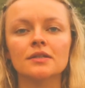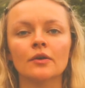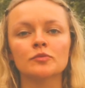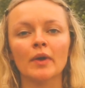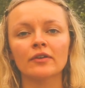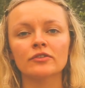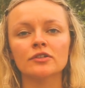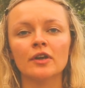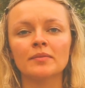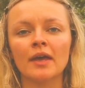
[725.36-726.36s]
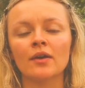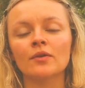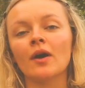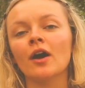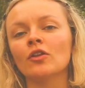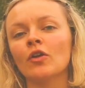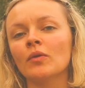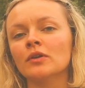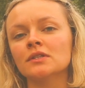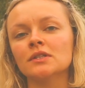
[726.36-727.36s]
so it's breakfast time now, and I
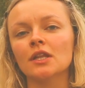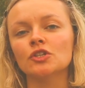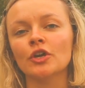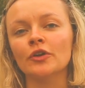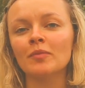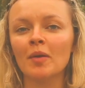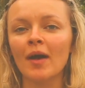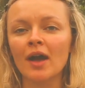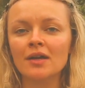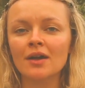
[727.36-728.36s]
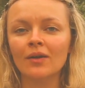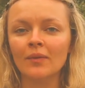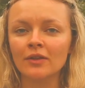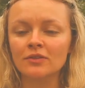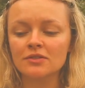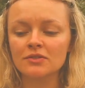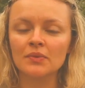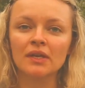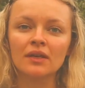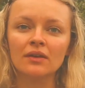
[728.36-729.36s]
will show you my pack once
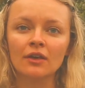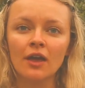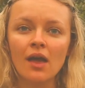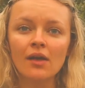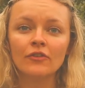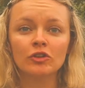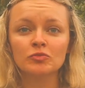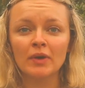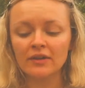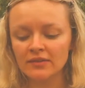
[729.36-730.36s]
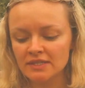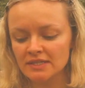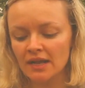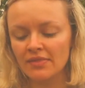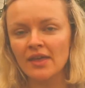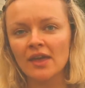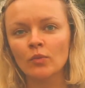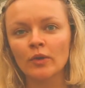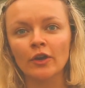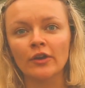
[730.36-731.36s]
we finish breakfast, and
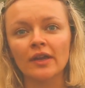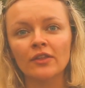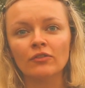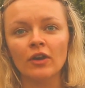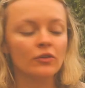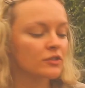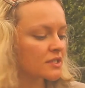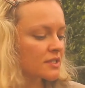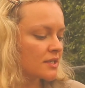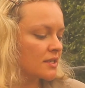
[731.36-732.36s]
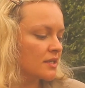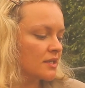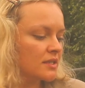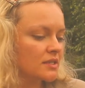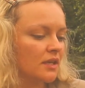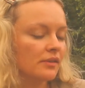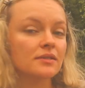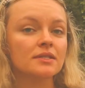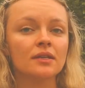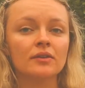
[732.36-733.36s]
then we're going to hit the road. So
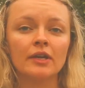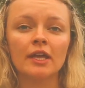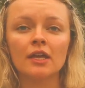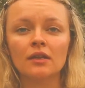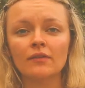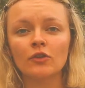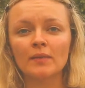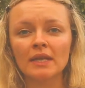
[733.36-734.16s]
see you in a few